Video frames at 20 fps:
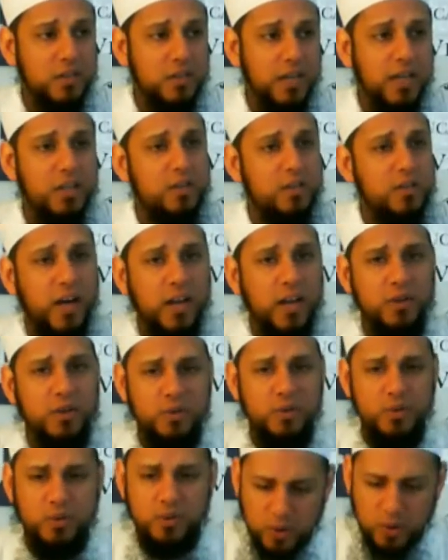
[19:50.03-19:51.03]

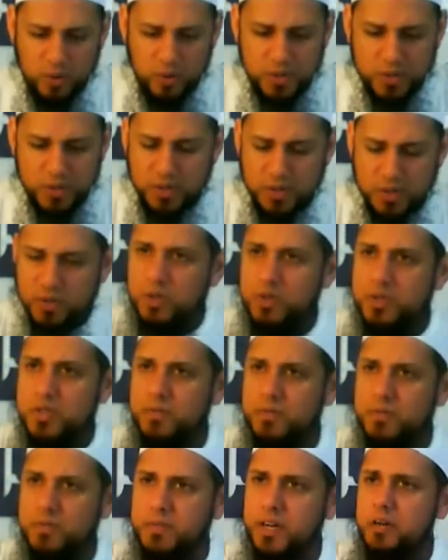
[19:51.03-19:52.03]
Ingratitude closes the doors
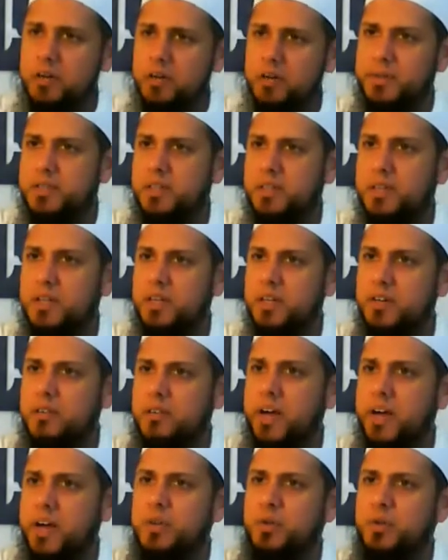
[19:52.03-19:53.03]
of ni'mas.
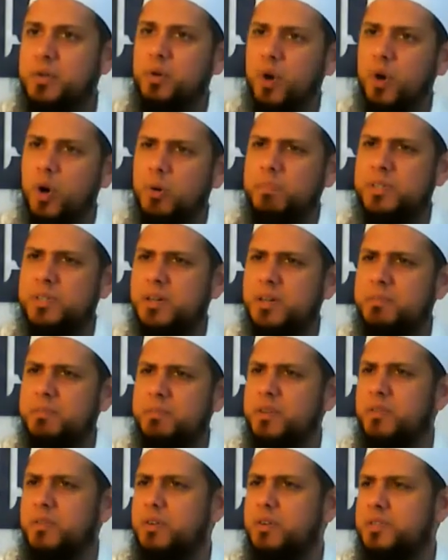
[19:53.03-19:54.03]
Gratitude opens up the
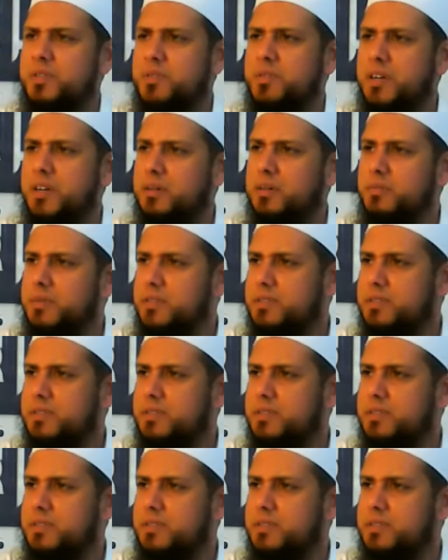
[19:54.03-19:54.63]
doors of ni'mas.